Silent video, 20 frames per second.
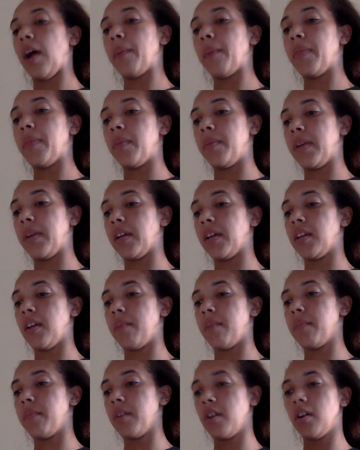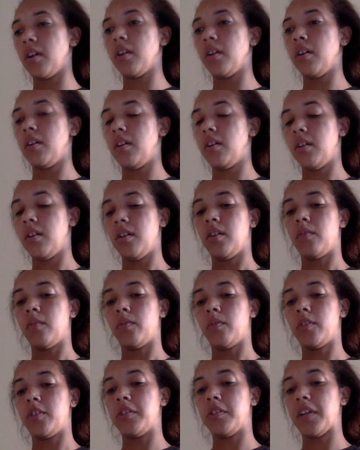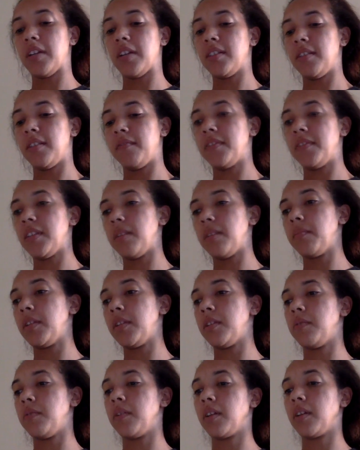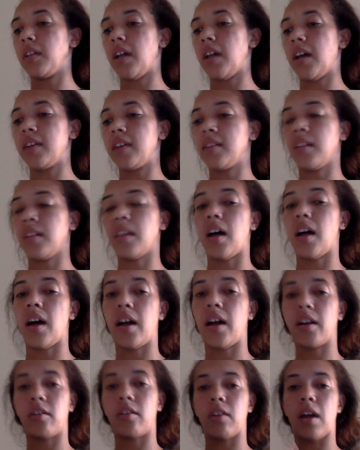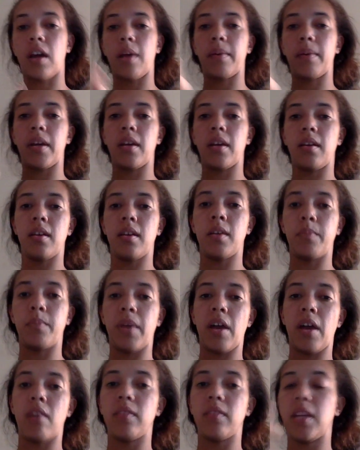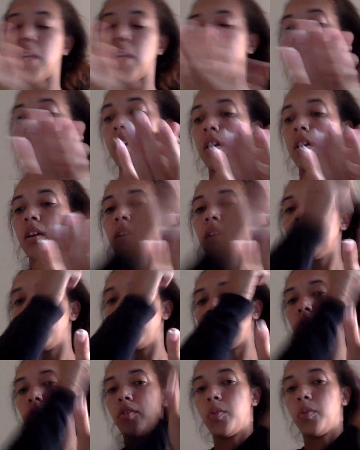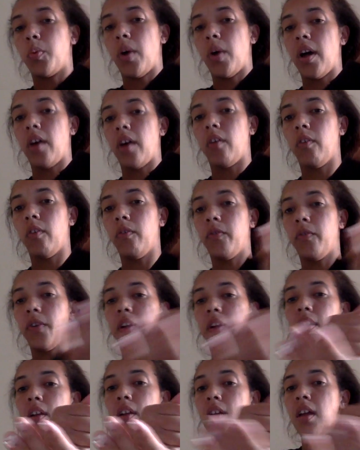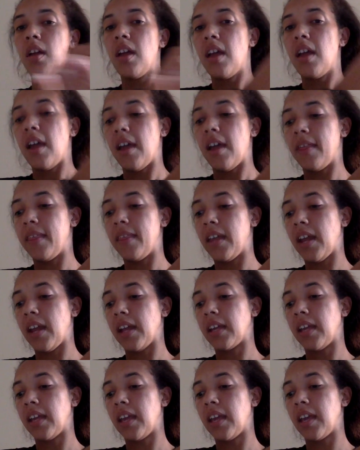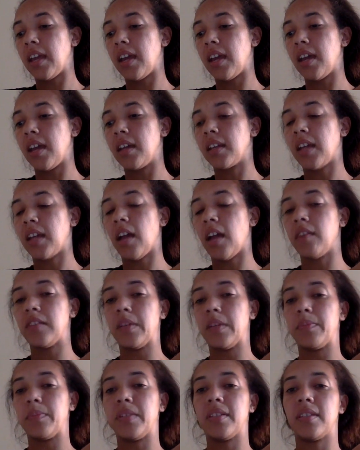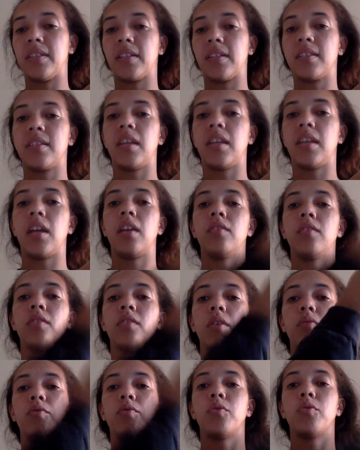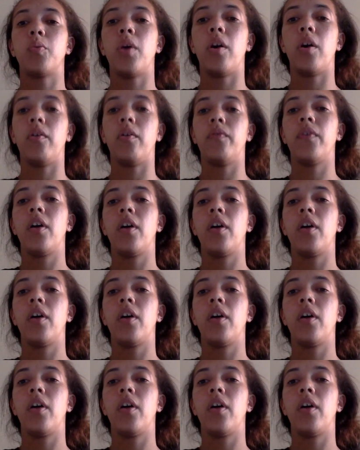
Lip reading: the big number, which you guys have seen me do in class a lot. Grab it and pound it. So 12, and then I can count up to 16. So 12,